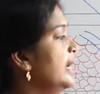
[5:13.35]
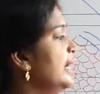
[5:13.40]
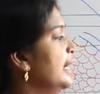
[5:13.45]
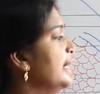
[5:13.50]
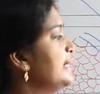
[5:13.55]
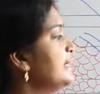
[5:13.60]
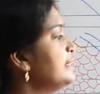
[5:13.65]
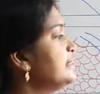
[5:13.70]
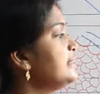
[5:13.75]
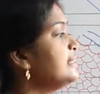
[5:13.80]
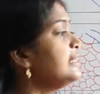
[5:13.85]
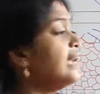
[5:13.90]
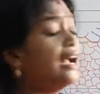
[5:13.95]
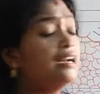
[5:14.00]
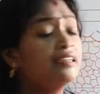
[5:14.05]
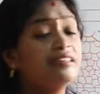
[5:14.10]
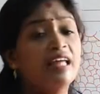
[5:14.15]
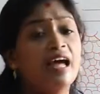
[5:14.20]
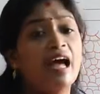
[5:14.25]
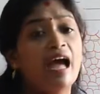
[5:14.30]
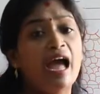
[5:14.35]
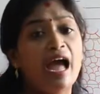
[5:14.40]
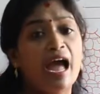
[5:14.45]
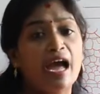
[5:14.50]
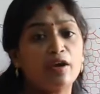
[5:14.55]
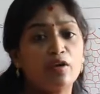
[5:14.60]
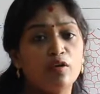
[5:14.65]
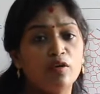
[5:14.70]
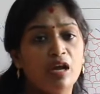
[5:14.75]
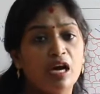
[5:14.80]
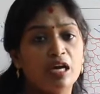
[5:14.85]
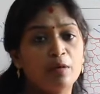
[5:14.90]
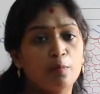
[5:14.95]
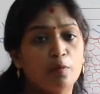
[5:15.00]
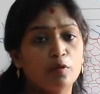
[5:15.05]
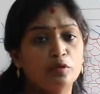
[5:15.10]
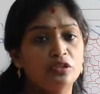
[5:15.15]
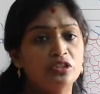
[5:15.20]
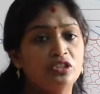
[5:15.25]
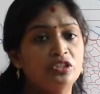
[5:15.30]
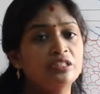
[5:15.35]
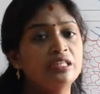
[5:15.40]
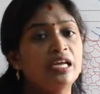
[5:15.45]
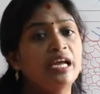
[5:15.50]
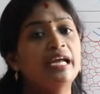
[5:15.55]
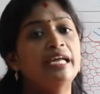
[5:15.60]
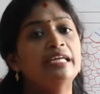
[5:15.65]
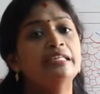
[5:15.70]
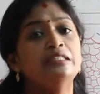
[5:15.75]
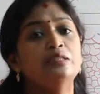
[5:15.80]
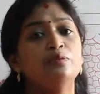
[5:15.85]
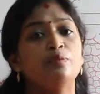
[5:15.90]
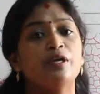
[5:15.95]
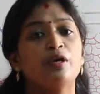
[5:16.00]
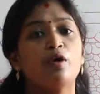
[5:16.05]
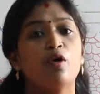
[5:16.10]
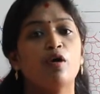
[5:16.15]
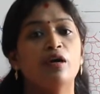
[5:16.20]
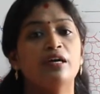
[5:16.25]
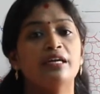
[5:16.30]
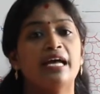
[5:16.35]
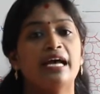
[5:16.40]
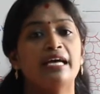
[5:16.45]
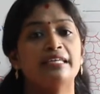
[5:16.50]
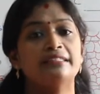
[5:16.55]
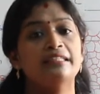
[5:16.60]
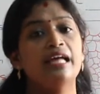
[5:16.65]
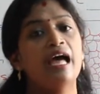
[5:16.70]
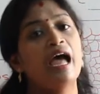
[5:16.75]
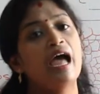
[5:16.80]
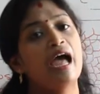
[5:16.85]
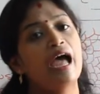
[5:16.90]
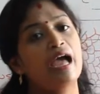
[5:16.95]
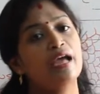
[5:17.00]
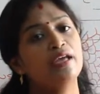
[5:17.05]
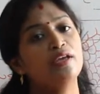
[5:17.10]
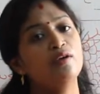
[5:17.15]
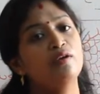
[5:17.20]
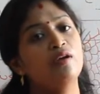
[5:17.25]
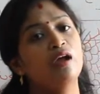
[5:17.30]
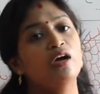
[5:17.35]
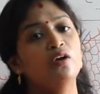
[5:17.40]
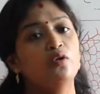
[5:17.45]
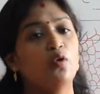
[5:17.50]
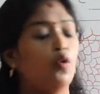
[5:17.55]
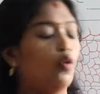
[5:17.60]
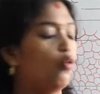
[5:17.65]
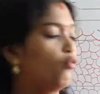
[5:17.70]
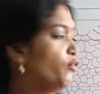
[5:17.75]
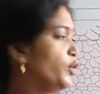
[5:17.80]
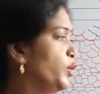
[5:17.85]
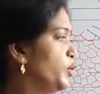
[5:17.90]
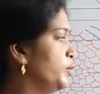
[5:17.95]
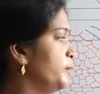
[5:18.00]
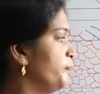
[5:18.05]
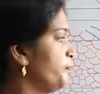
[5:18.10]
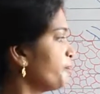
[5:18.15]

It is at the angular position, hence we call it as the angular ovule.